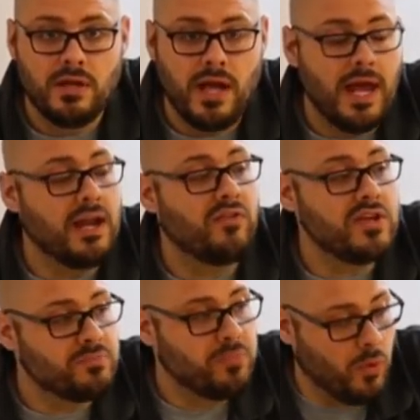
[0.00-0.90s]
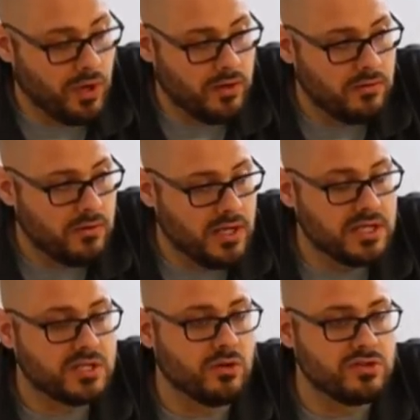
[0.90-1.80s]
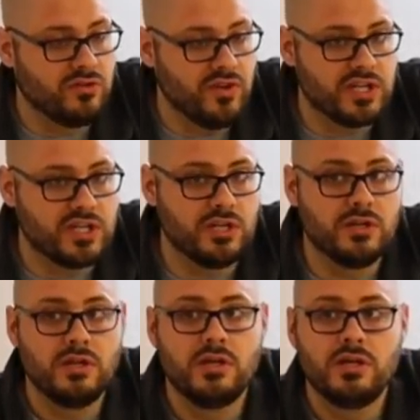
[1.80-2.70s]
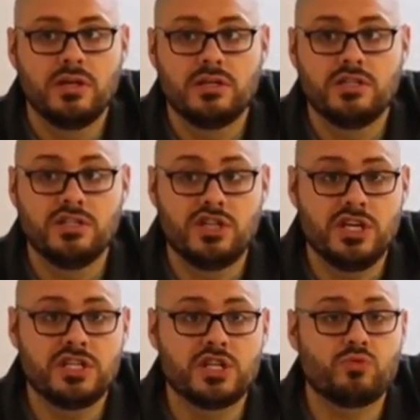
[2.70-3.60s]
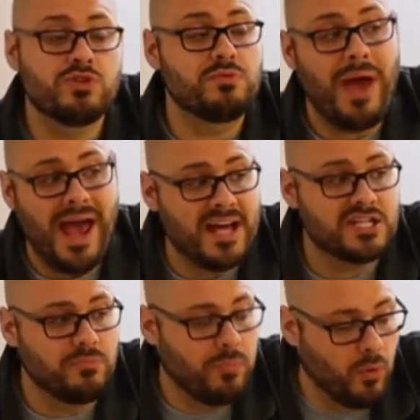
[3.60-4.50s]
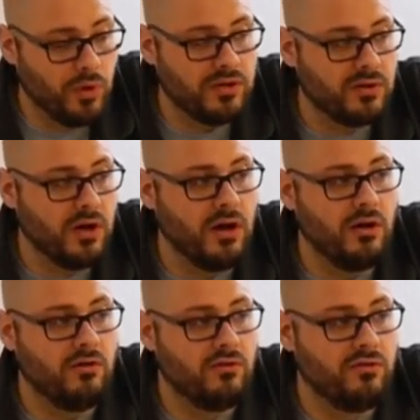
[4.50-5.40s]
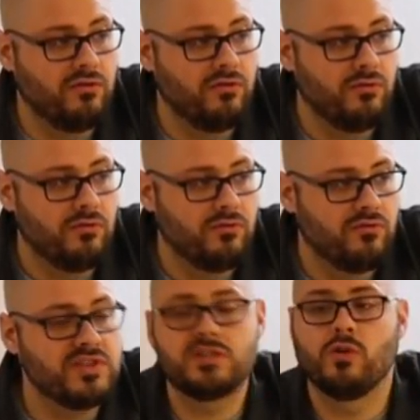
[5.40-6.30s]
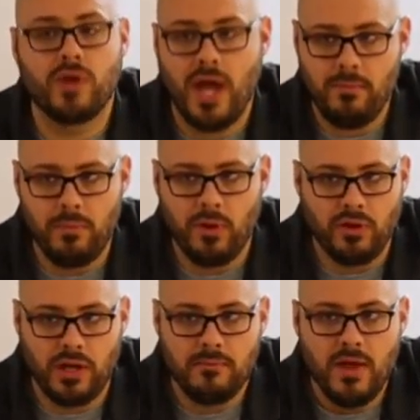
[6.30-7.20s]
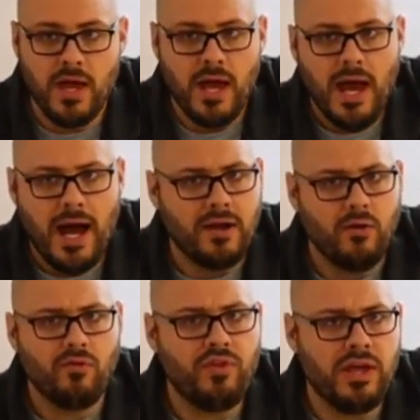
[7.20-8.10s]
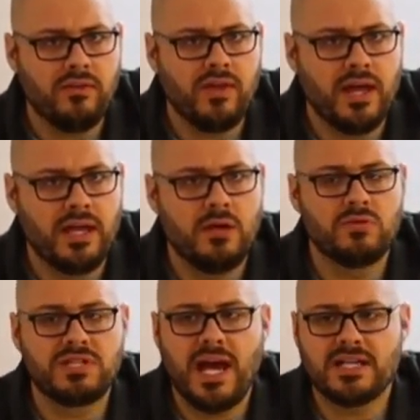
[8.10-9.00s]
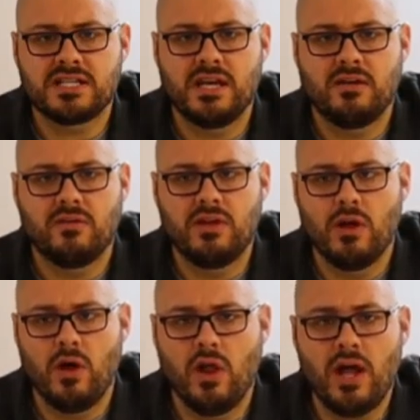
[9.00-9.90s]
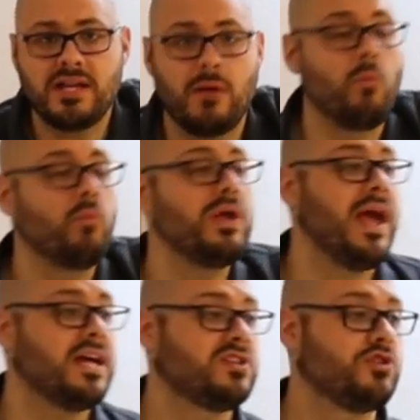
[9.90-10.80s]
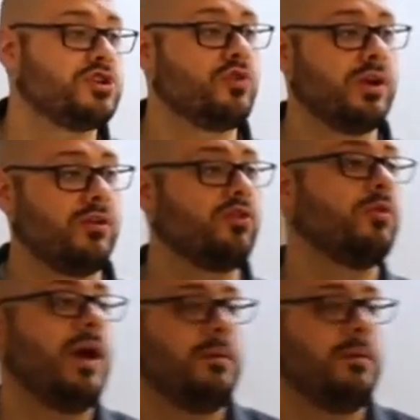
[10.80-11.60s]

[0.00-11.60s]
And at this point in his crucifixion, Jesus was past the point of physical capability. I don't think that he was asking, you know, a lot of time when we ask for strength through a